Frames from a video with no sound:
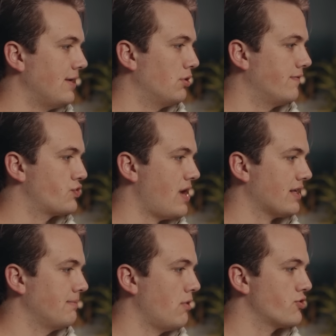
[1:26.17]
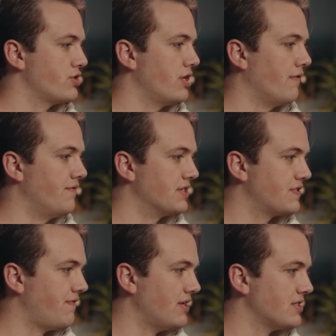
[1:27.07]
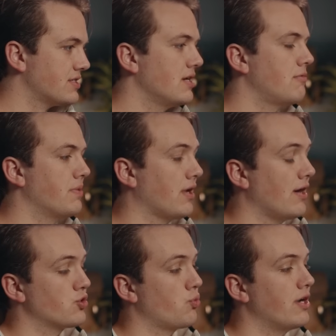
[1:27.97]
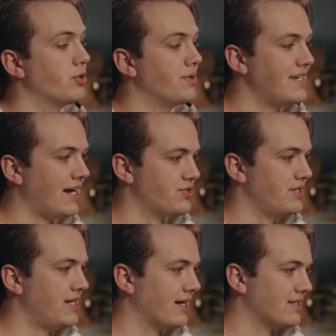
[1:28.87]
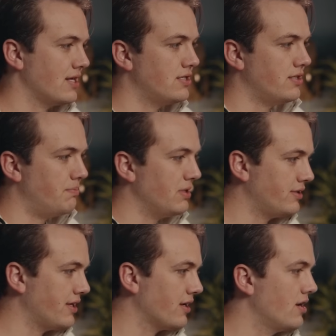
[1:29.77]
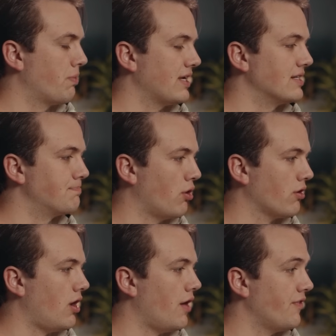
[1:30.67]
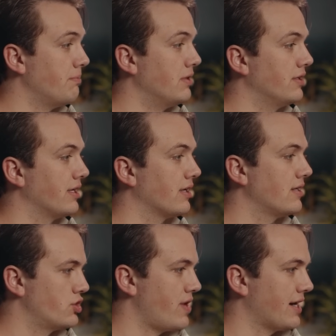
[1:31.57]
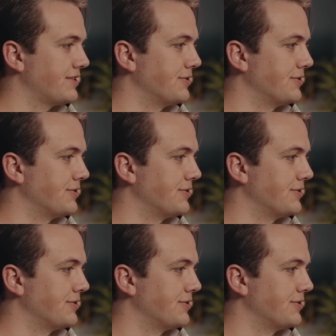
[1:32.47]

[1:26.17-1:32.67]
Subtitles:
it would have tracked the motion of this fence, but because we're wanting to attach the text to the building, we're picking a part on the building to track